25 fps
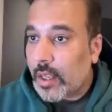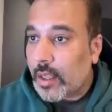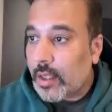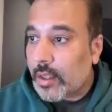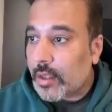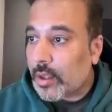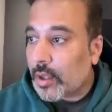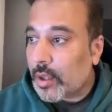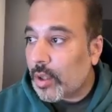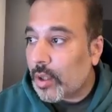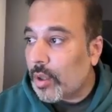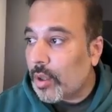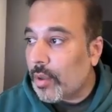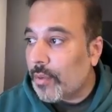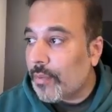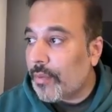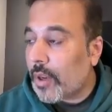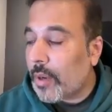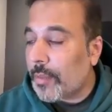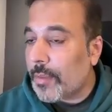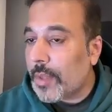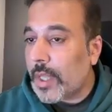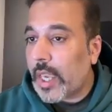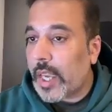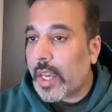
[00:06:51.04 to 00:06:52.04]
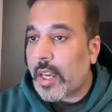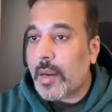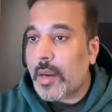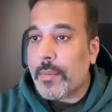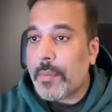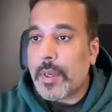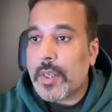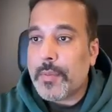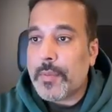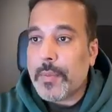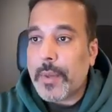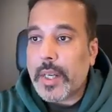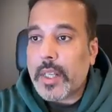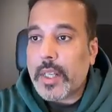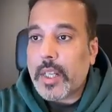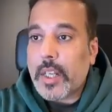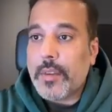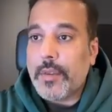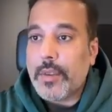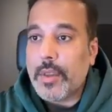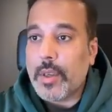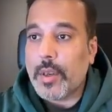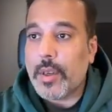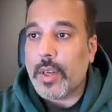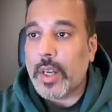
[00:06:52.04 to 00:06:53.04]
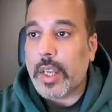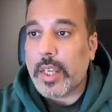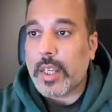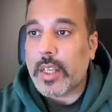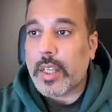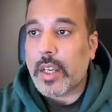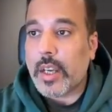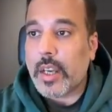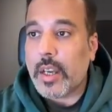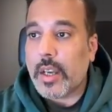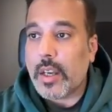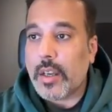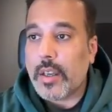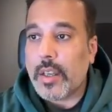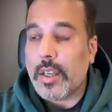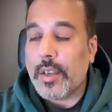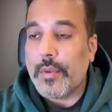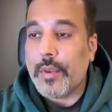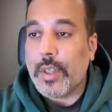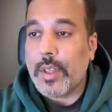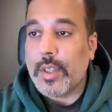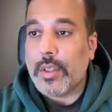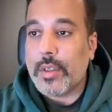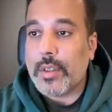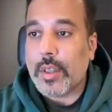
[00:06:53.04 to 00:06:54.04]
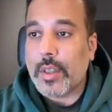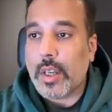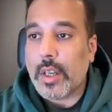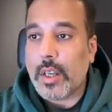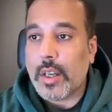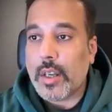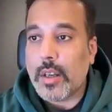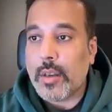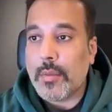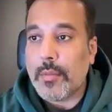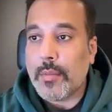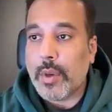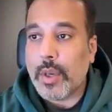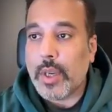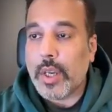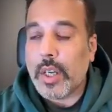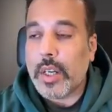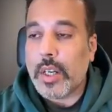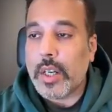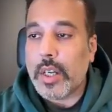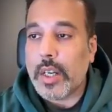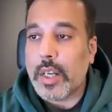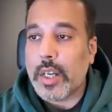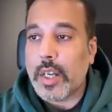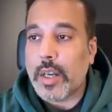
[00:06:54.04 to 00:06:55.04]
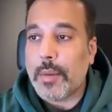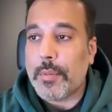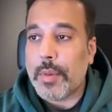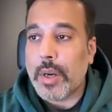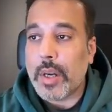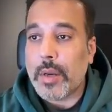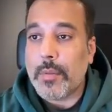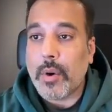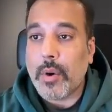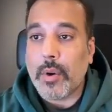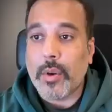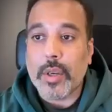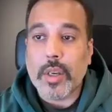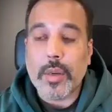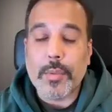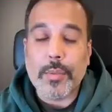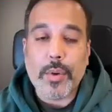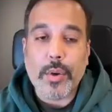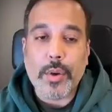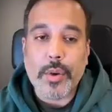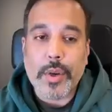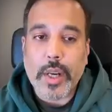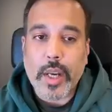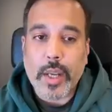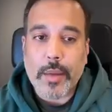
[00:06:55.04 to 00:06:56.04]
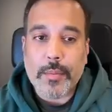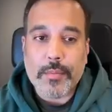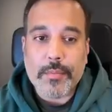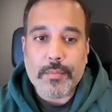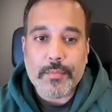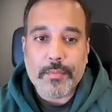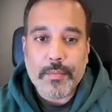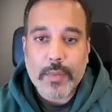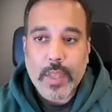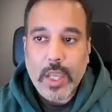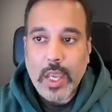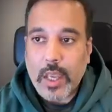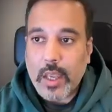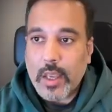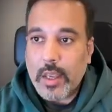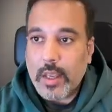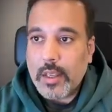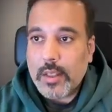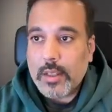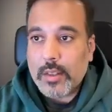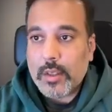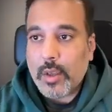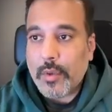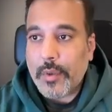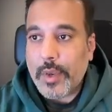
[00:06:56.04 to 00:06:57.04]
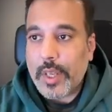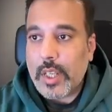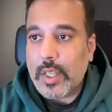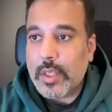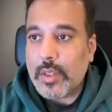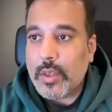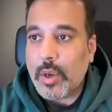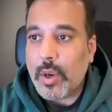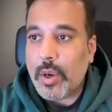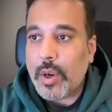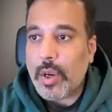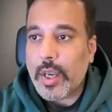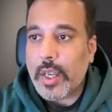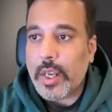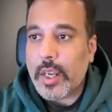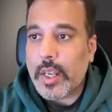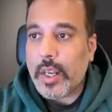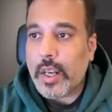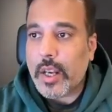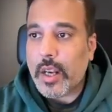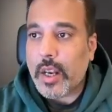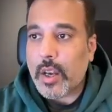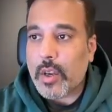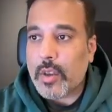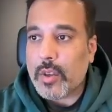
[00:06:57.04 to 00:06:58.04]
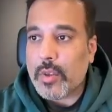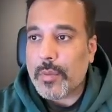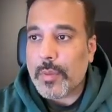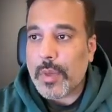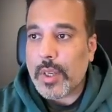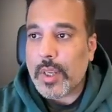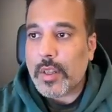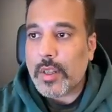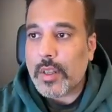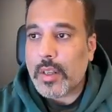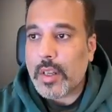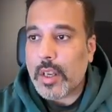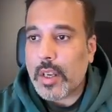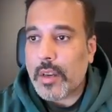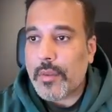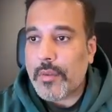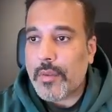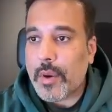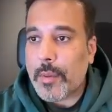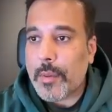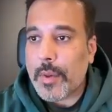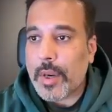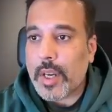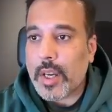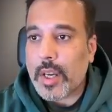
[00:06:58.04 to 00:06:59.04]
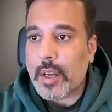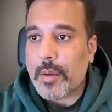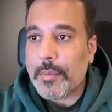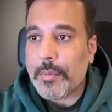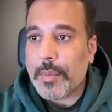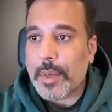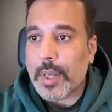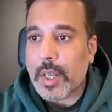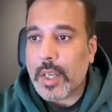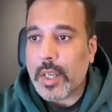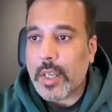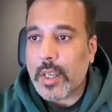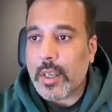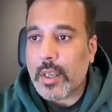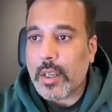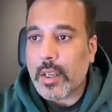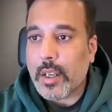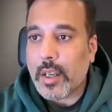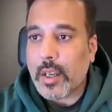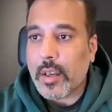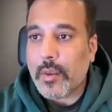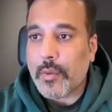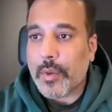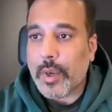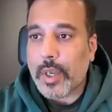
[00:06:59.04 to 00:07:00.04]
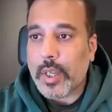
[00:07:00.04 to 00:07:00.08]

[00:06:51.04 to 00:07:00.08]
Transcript: So from the hacker perspective, like he was monitoring a bug bounty program. So when he saw an announcement from a company where